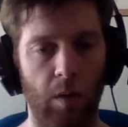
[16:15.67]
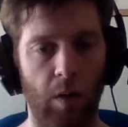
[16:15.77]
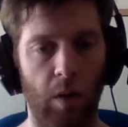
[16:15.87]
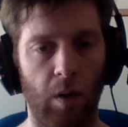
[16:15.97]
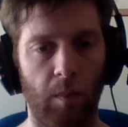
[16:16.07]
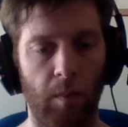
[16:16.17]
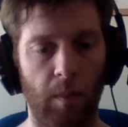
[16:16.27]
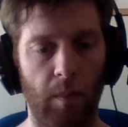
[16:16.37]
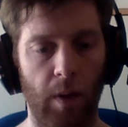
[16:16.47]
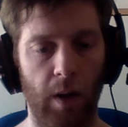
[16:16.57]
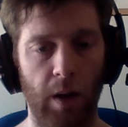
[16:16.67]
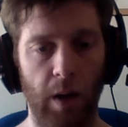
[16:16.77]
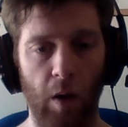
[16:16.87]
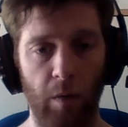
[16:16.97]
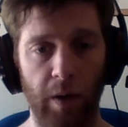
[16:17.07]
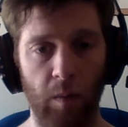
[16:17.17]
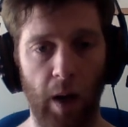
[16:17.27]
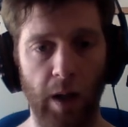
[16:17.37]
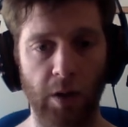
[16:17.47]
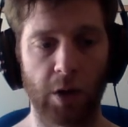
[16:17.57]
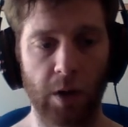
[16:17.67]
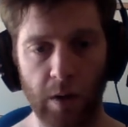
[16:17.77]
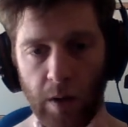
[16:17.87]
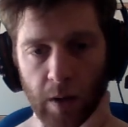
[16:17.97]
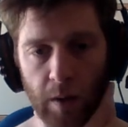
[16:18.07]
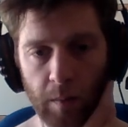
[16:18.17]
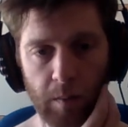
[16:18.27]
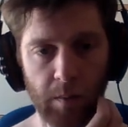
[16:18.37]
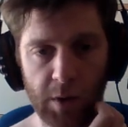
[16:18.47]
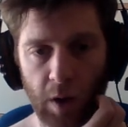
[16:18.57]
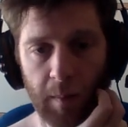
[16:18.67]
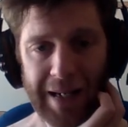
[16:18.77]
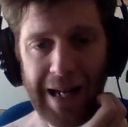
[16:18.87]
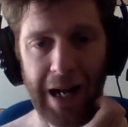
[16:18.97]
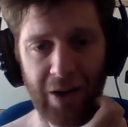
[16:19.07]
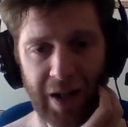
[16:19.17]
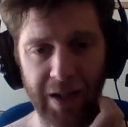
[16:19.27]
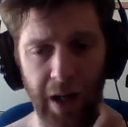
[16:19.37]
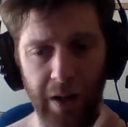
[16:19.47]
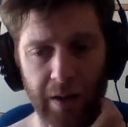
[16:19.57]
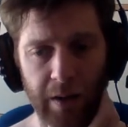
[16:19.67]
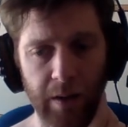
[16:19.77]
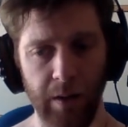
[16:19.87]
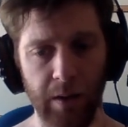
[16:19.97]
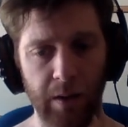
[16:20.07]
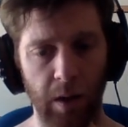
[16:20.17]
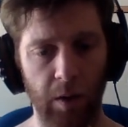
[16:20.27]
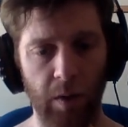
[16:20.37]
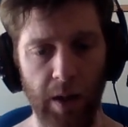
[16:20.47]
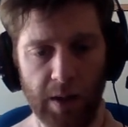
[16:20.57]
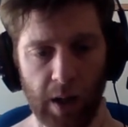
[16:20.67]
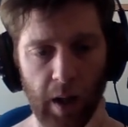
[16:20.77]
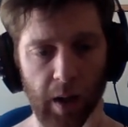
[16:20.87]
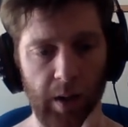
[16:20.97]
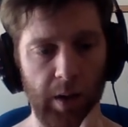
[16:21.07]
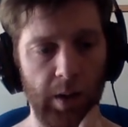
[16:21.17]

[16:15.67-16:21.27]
and in healthy range. So I'm glad I got it done. No regrets there.